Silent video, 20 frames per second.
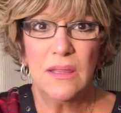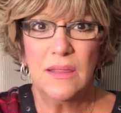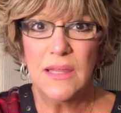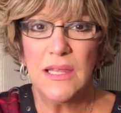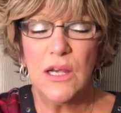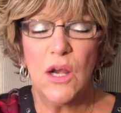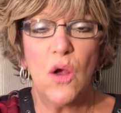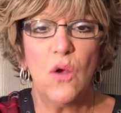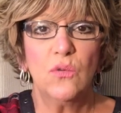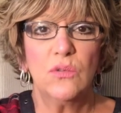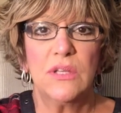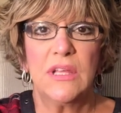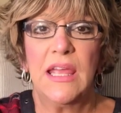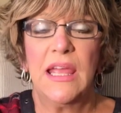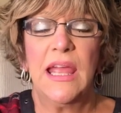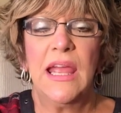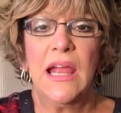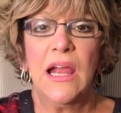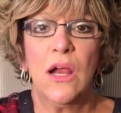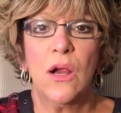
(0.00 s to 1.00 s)
they don't
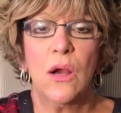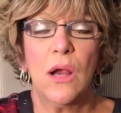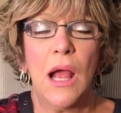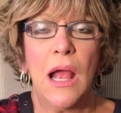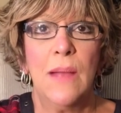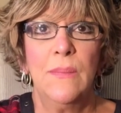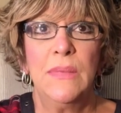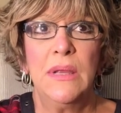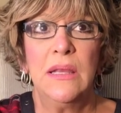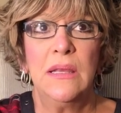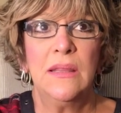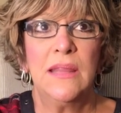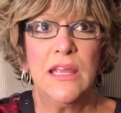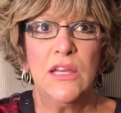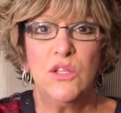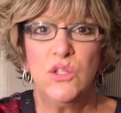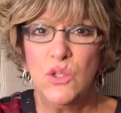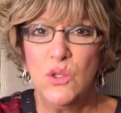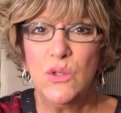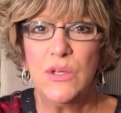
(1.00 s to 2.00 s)
care. I mean, they
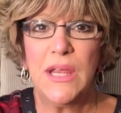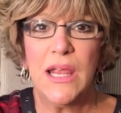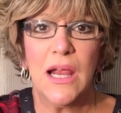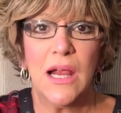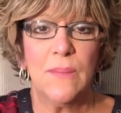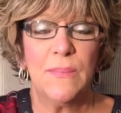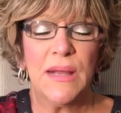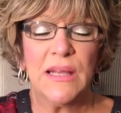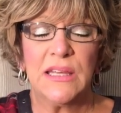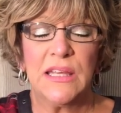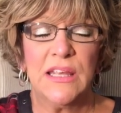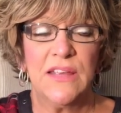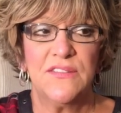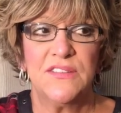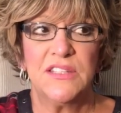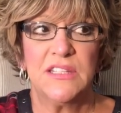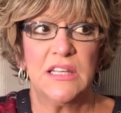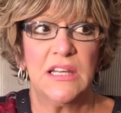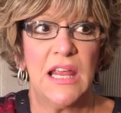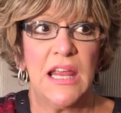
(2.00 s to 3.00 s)
do care about
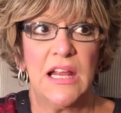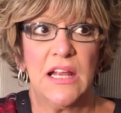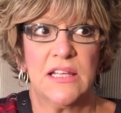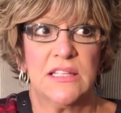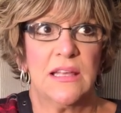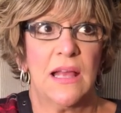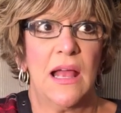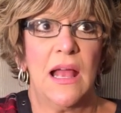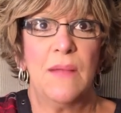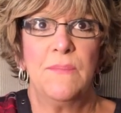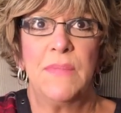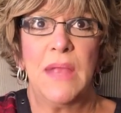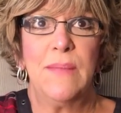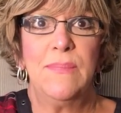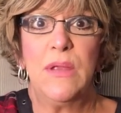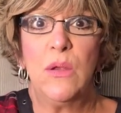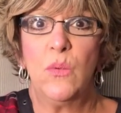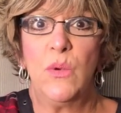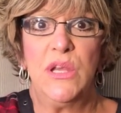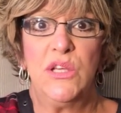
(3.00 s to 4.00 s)
gifts today cuz uh,
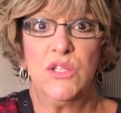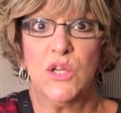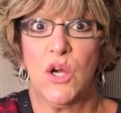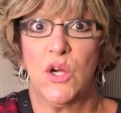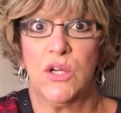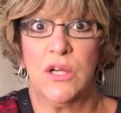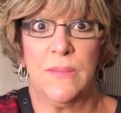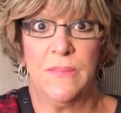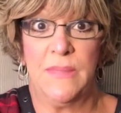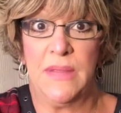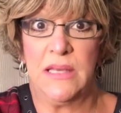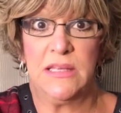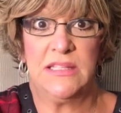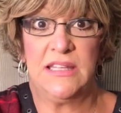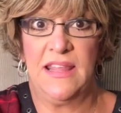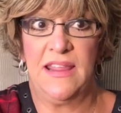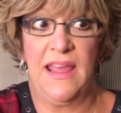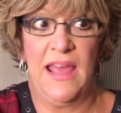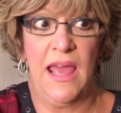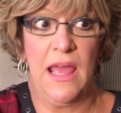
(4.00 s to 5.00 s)
maybe we turned them
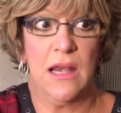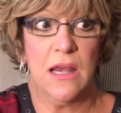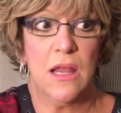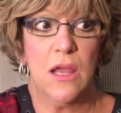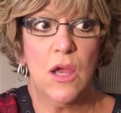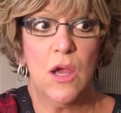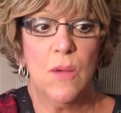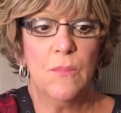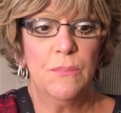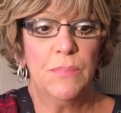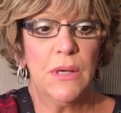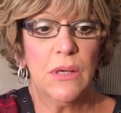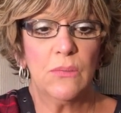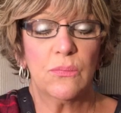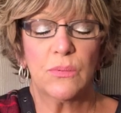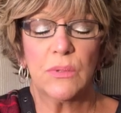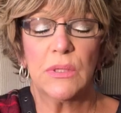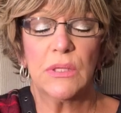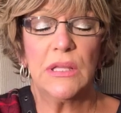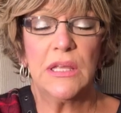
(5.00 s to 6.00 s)
into that. But
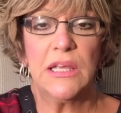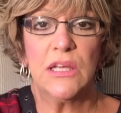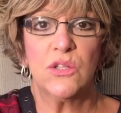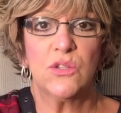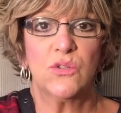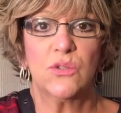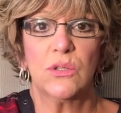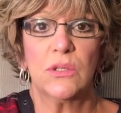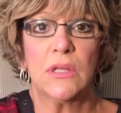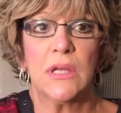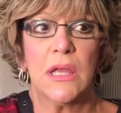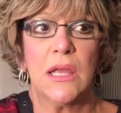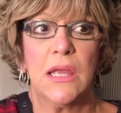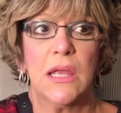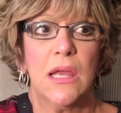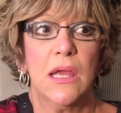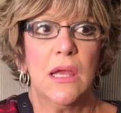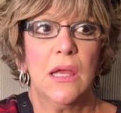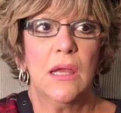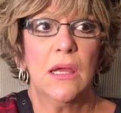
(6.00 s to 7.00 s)
really and
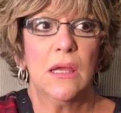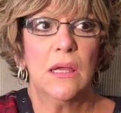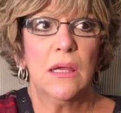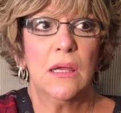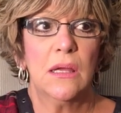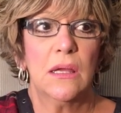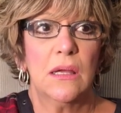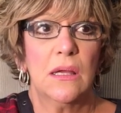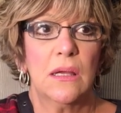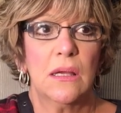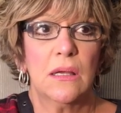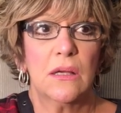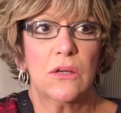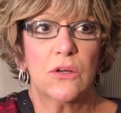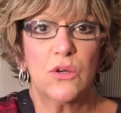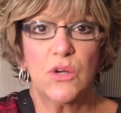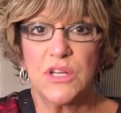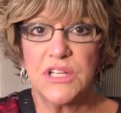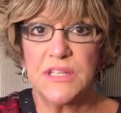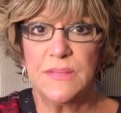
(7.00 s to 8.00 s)
truly
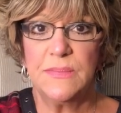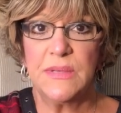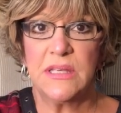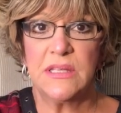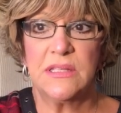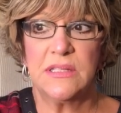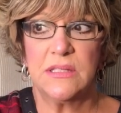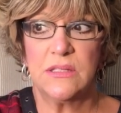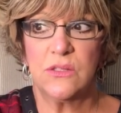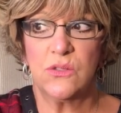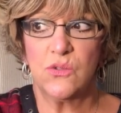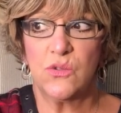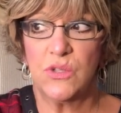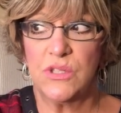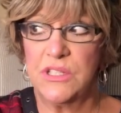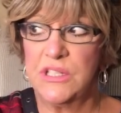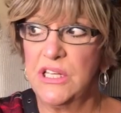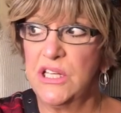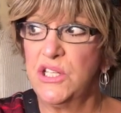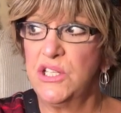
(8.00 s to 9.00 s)
Christmas
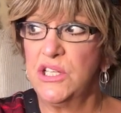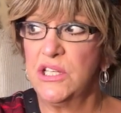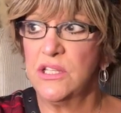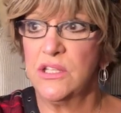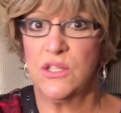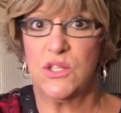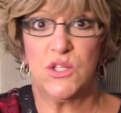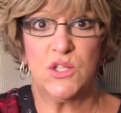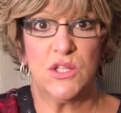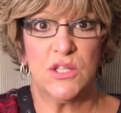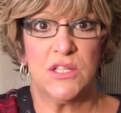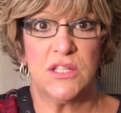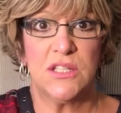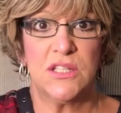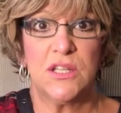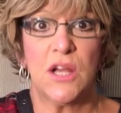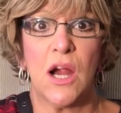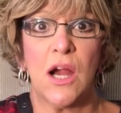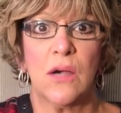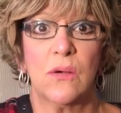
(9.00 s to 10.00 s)
traditions should
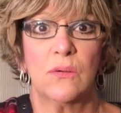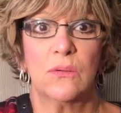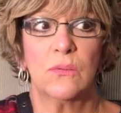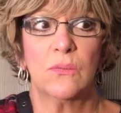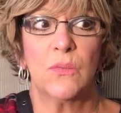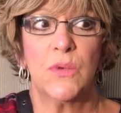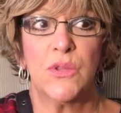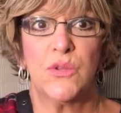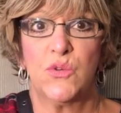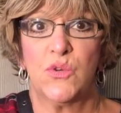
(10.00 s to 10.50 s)
start with